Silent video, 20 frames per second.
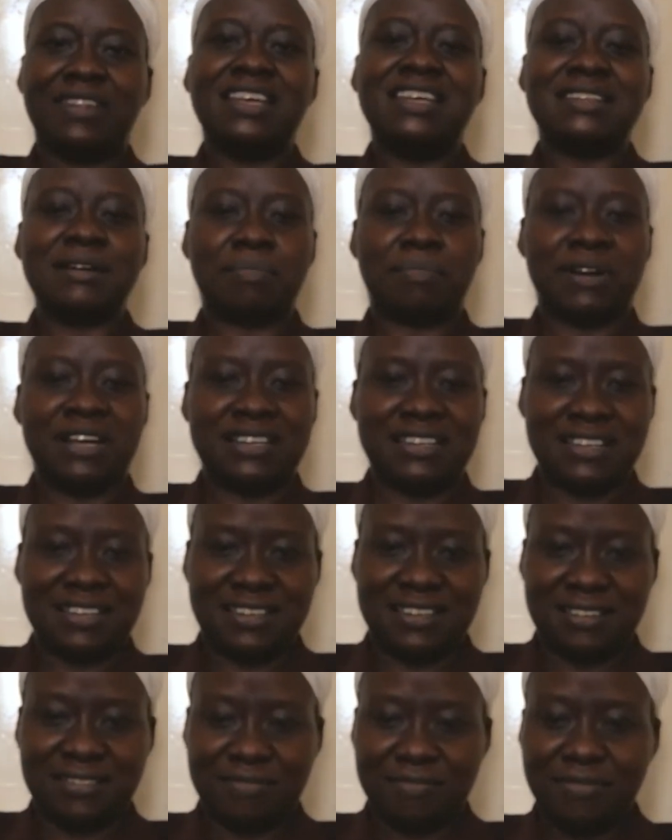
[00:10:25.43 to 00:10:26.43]
interpret
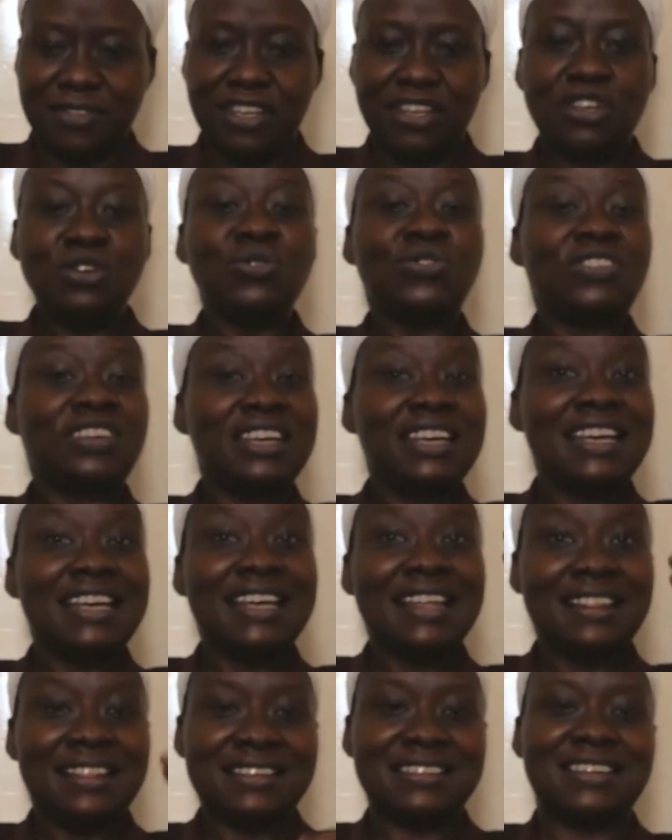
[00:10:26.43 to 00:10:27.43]
it
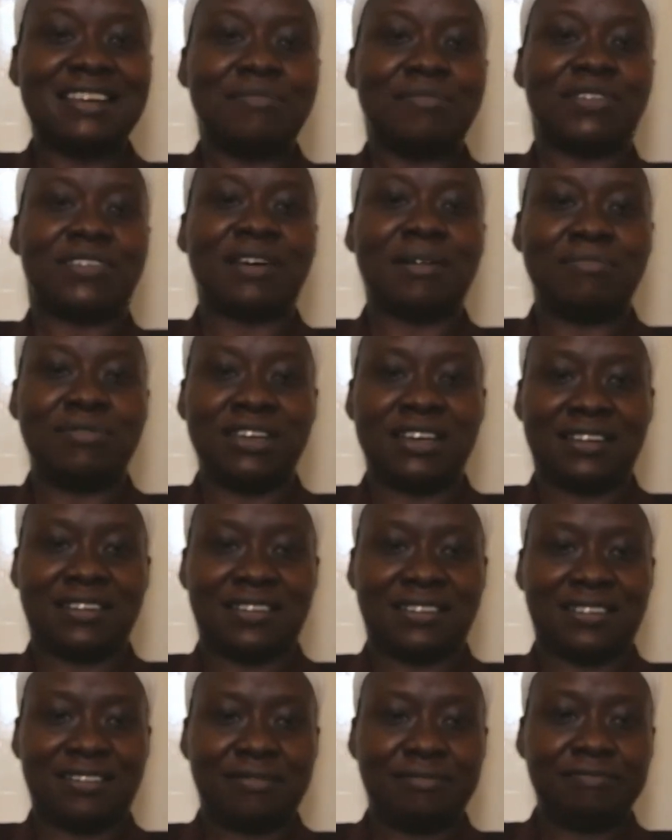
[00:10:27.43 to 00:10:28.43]
using the same
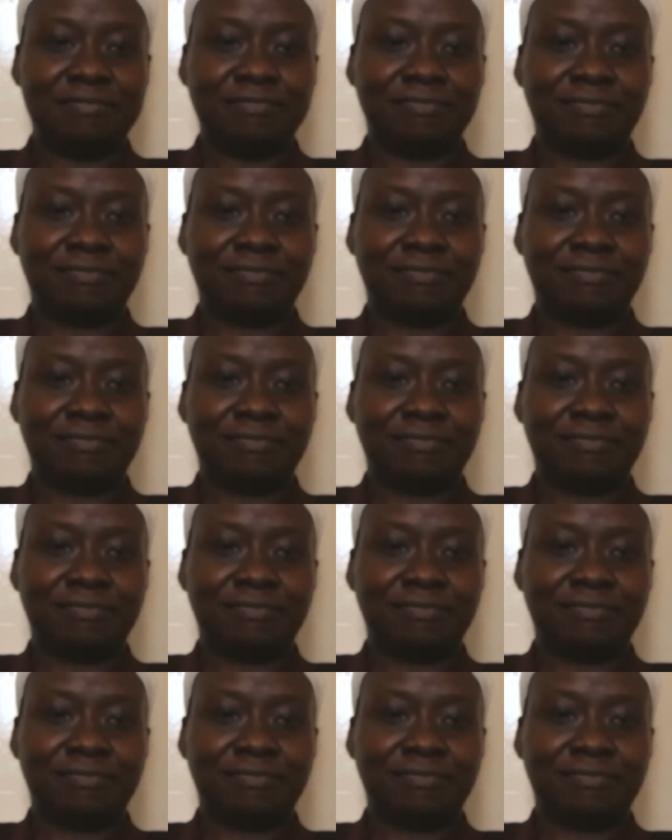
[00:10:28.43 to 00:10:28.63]
subjects.